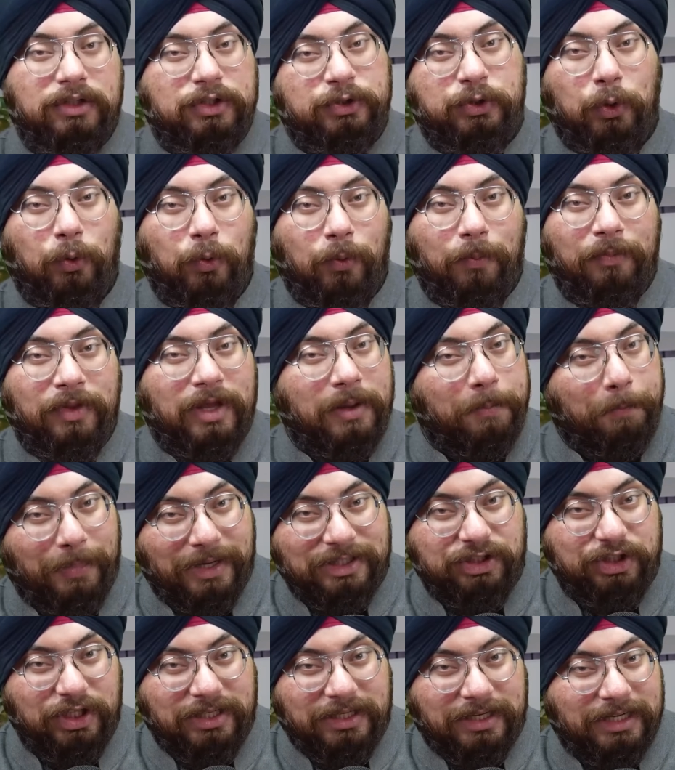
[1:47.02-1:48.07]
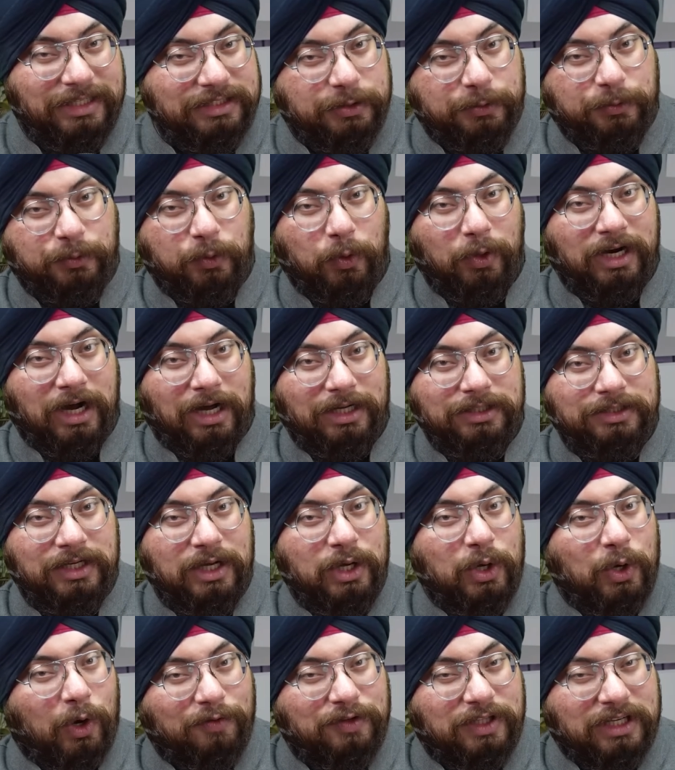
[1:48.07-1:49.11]
So, Budget is a forecast
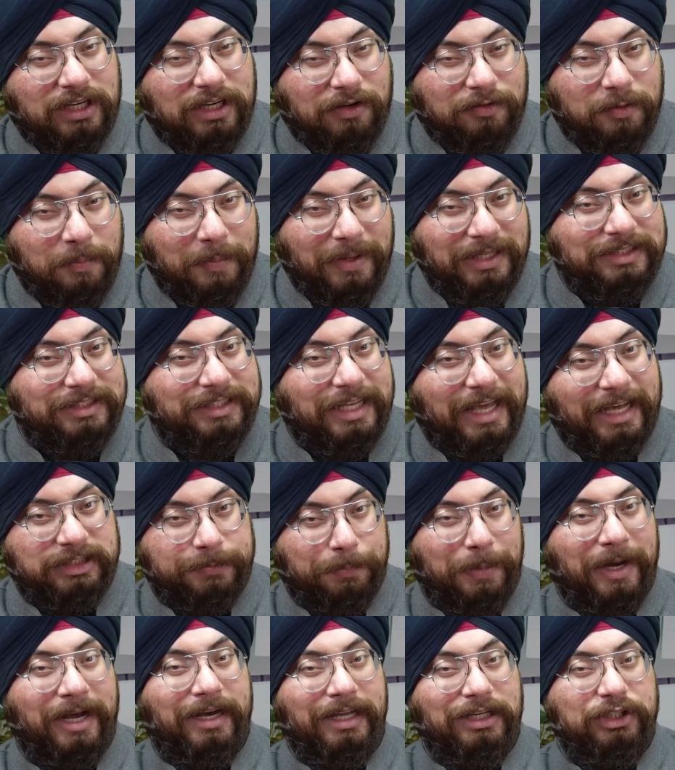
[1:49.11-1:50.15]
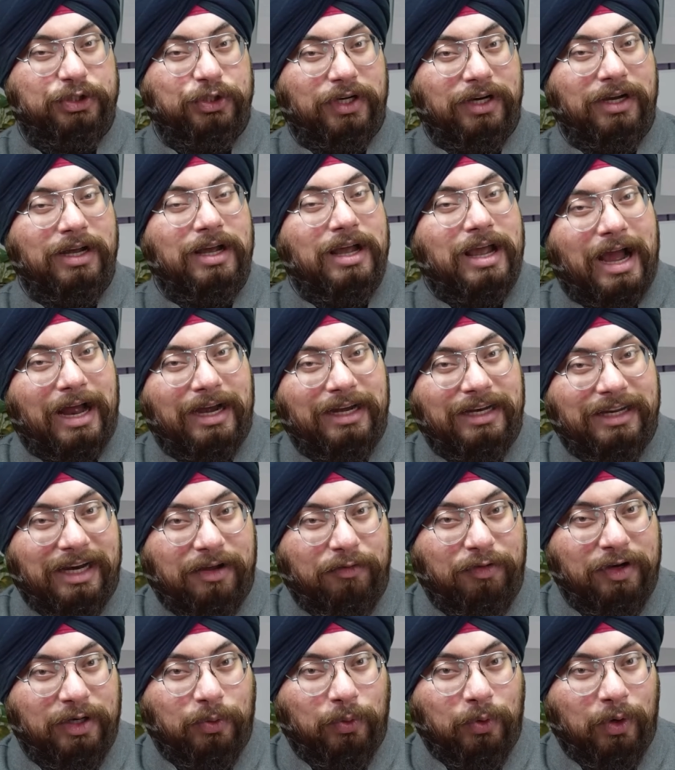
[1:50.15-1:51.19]
of the government's expenditure and
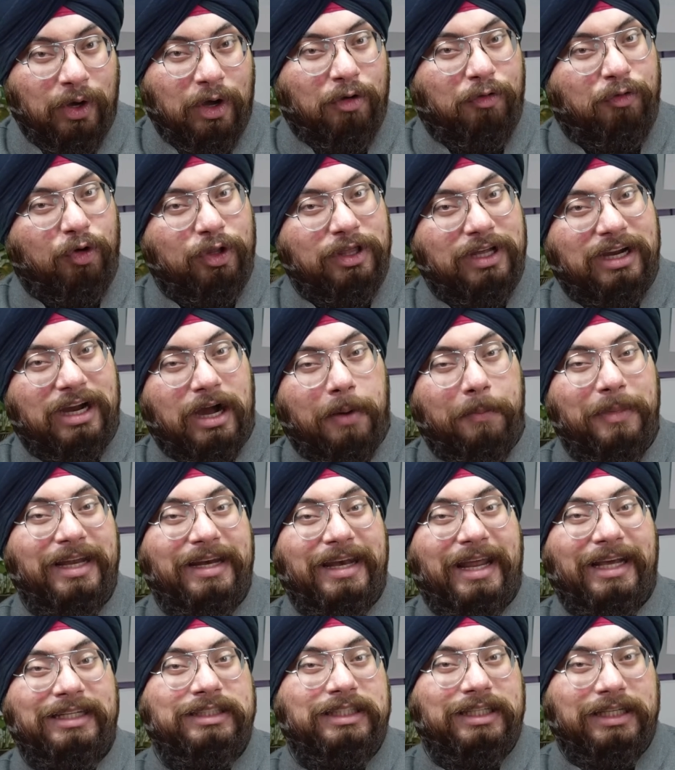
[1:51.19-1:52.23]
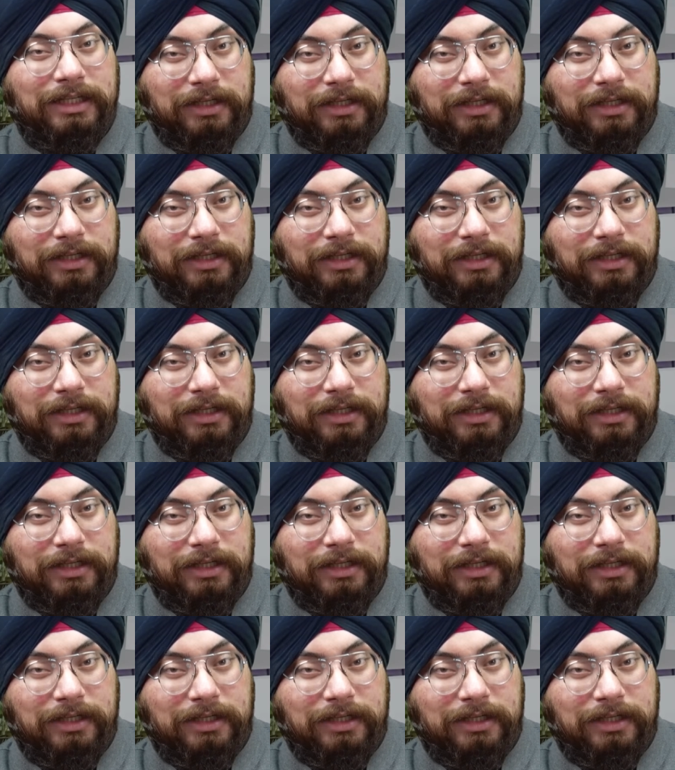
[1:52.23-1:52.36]
revenue for the coming next